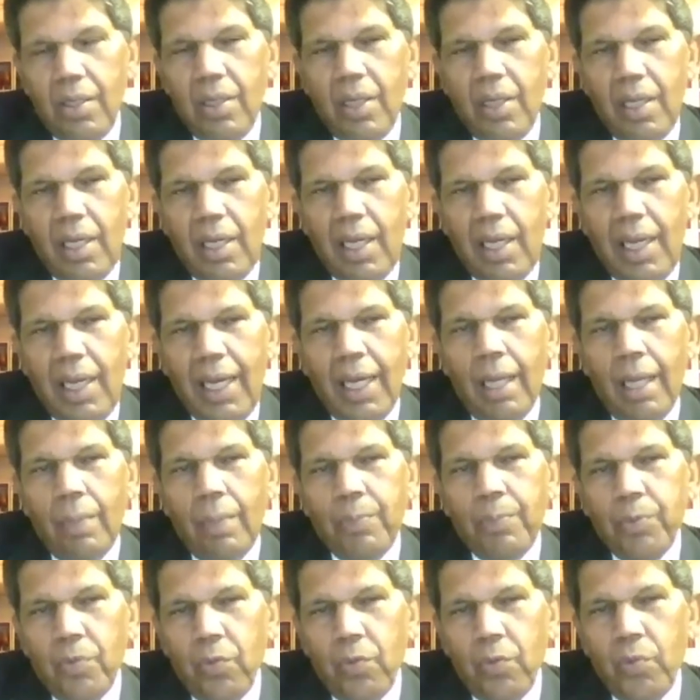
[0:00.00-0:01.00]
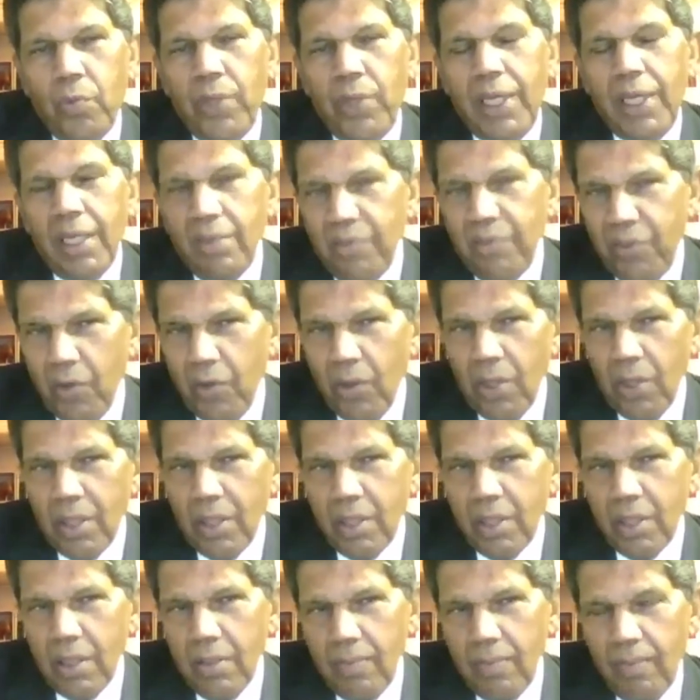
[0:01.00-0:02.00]
help
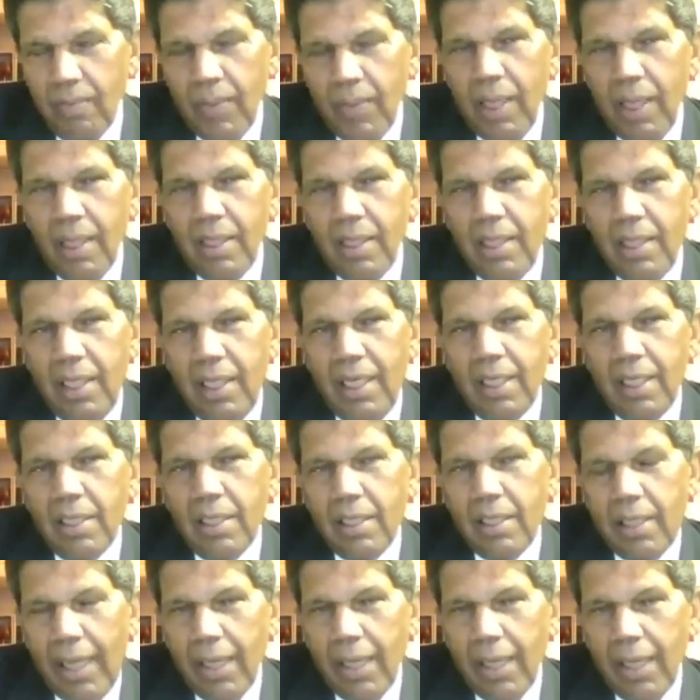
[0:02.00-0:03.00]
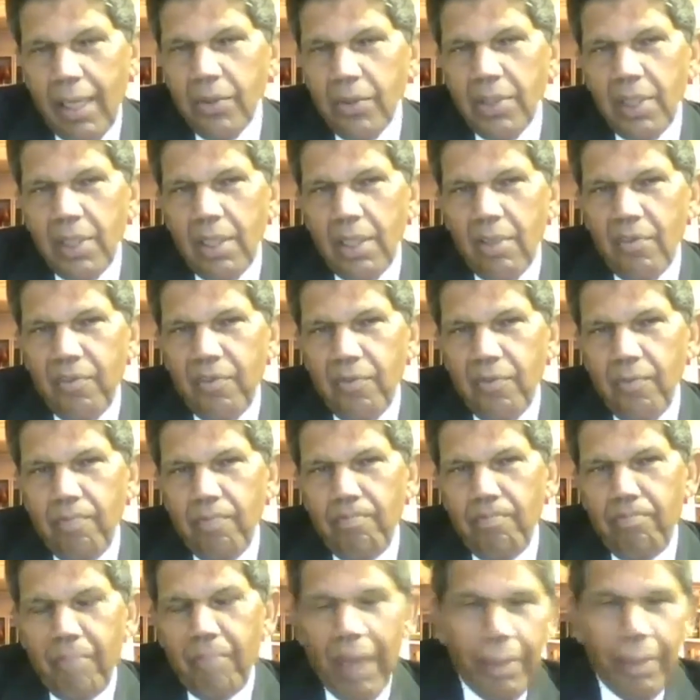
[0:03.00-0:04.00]
reinforce the integrity of
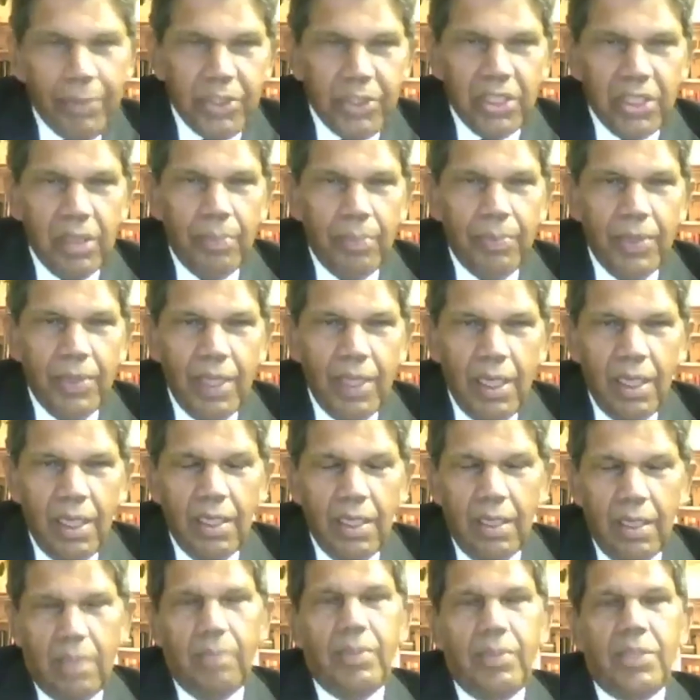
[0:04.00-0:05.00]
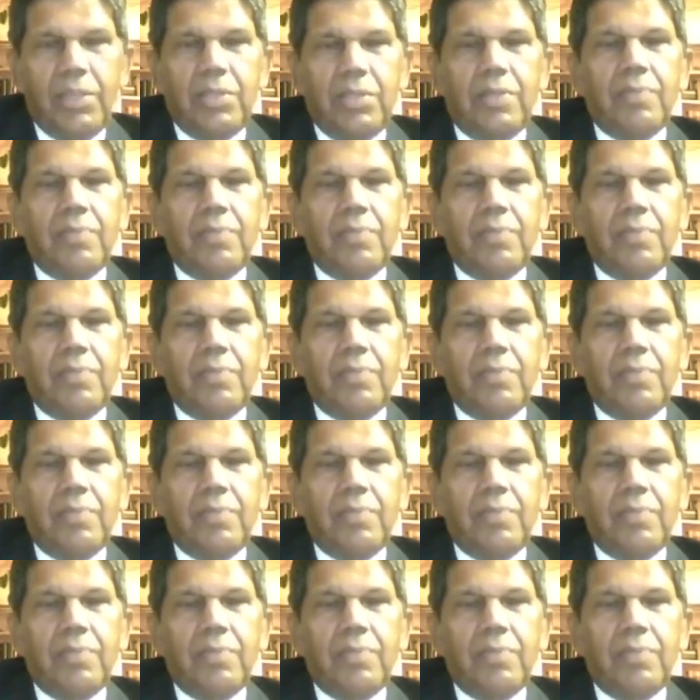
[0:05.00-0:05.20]
membership in the Commission.